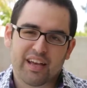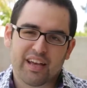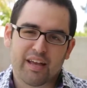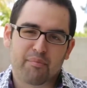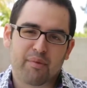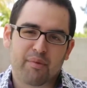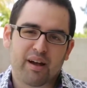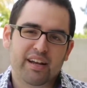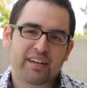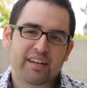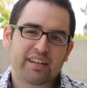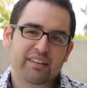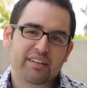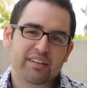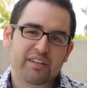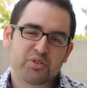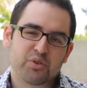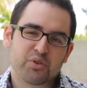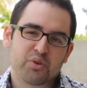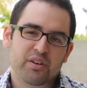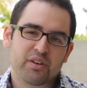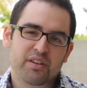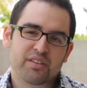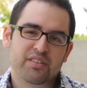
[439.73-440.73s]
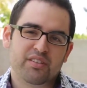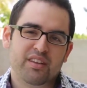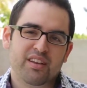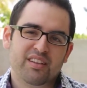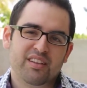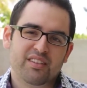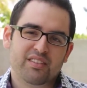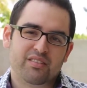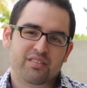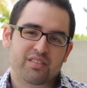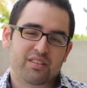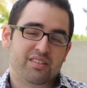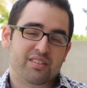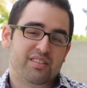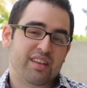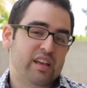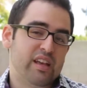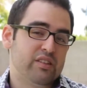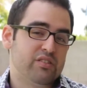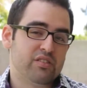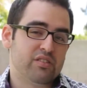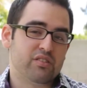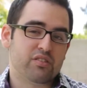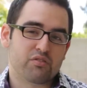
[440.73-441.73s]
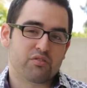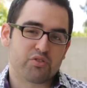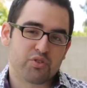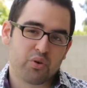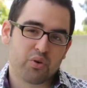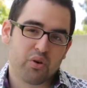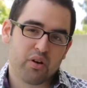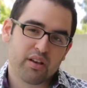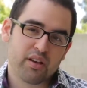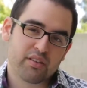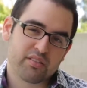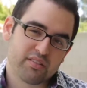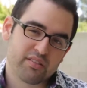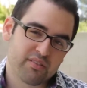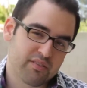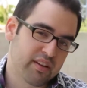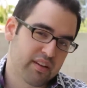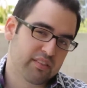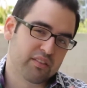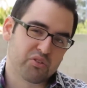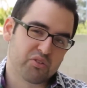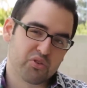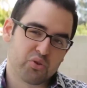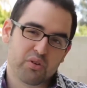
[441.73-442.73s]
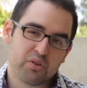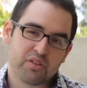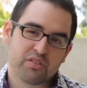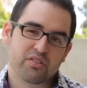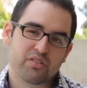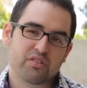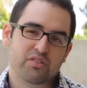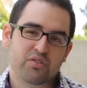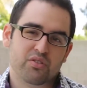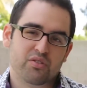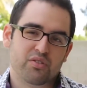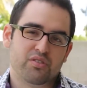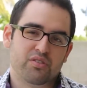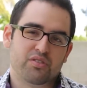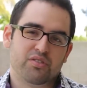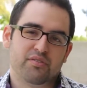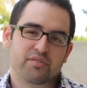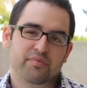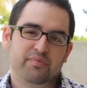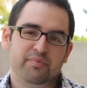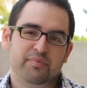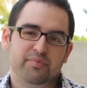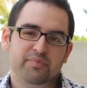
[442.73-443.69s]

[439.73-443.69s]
at My Daily Choice, success is a choice and the choice is yours.